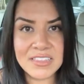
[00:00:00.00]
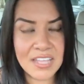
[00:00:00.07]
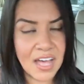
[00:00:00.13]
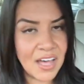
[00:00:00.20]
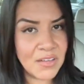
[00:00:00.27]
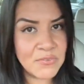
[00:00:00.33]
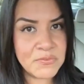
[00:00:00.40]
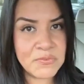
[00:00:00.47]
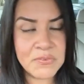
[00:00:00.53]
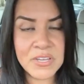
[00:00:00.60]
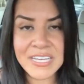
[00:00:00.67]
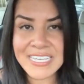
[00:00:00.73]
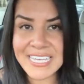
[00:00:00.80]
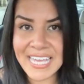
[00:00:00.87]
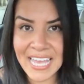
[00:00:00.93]

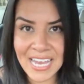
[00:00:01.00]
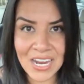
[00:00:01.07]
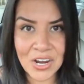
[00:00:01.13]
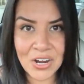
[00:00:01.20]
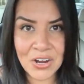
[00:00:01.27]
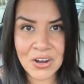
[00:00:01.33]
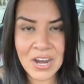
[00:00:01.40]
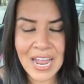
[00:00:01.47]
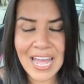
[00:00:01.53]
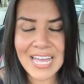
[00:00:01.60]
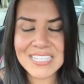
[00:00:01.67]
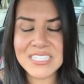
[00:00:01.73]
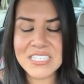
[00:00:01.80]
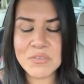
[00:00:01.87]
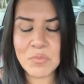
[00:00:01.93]
love, care,
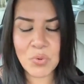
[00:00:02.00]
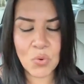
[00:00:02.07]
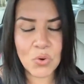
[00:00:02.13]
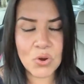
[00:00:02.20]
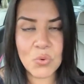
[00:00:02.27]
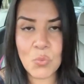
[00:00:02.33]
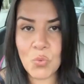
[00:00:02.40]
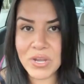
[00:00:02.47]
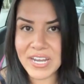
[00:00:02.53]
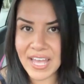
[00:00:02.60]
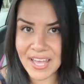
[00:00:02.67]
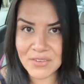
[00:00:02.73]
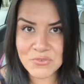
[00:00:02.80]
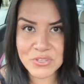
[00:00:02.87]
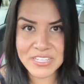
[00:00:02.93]
and support
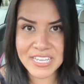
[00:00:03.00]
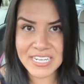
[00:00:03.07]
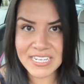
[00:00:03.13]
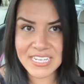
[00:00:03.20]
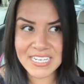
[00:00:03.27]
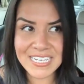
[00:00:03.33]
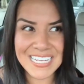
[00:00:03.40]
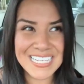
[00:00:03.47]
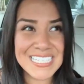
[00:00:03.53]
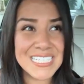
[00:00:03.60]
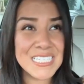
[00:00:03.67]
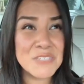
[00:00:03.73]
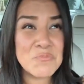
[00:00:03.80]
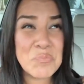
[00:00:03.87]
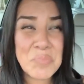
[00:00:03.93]
whenever they need it,
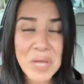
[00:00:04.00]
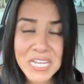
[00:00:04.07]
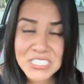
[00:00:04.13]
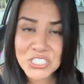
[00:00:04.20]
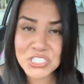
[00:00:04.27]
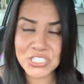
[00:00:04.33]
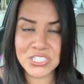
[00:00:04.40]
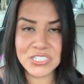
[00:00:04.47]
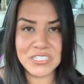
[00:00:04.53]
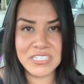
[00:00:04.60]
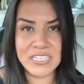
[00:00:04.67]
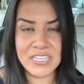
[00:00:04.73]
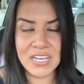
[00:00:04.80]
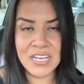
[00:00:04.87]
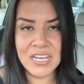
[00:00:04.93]

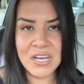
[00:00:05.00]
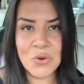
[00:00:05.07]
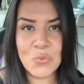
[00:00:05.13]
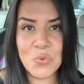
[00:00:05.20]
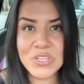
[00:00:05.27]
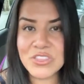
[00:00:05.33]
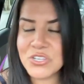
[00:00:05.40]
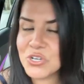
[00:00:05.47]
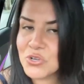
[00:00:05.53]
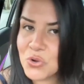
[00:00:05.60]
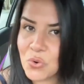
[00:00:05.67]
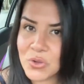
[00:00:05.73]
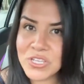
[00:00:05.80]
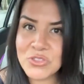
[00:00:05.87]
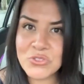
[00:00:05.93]
especially when they're
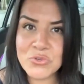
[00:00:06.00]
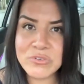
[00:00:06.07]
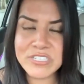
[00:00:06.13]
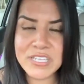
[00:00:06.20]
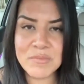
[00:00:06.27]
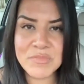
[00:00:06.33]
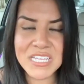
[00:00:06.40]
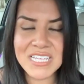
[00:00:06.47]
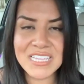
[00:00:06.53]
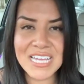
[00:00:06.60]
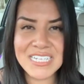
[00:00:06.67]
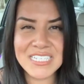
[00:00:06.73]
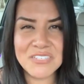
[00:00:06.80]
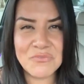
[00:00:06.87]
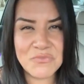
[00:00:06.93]
going through something
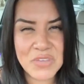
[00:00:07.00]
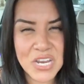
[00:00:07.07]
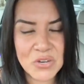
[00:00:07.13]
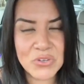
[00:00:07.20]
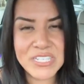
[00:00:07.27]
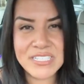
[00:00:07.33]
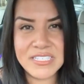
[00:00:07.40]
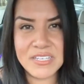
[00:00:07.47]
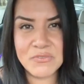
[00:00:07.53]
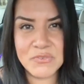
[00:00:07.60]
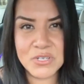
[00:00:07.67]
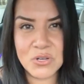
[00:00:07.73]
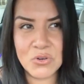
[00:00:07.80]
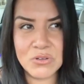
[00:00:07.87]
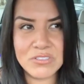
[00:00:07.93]
that is very
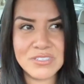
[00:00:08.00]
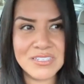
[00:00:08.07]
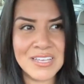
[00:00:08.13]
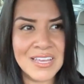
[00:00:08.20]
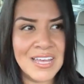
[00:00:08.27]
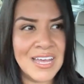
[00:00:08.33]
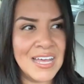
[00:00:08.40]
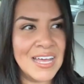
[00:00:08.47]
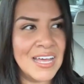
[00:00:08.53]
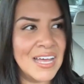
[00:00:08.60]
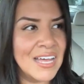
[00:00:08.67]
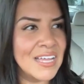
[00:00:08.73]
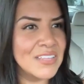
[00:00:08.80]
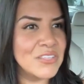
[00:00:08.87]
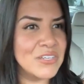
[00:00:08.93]
difficult.
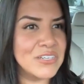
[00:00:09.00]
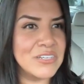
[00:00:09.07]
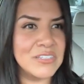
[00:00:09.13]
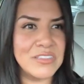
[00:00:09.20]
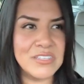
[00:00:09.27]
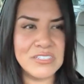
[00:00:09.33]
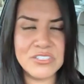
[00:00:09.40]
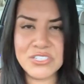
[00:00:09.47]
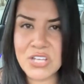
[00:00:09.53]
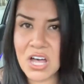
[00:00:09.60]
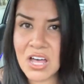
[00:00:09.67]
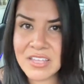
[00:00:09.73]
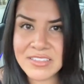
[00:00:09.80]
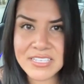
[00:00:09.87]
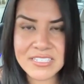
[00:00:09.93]
There's
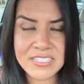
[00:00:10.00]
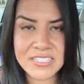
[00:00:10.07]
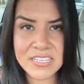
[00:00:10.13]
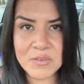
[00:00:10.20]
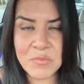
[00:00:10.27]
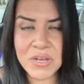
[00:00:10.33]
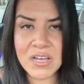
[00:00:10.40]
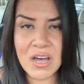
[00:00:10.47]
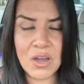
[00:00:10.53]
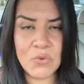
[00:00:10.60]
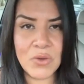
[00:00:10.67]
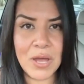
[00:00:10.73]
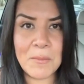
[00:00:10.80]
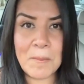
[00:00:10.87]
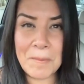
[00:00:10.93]
all this stigma
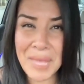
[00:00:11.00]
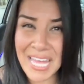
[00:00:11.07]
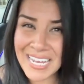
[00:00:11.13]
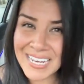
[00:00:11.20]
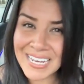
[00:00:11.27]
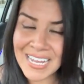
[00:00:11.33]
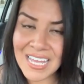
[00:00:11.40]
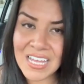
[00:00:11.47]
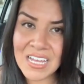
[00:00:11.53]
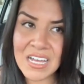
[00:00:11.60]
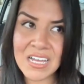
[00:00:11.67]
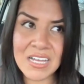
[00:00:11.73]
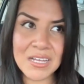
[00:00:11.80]
around men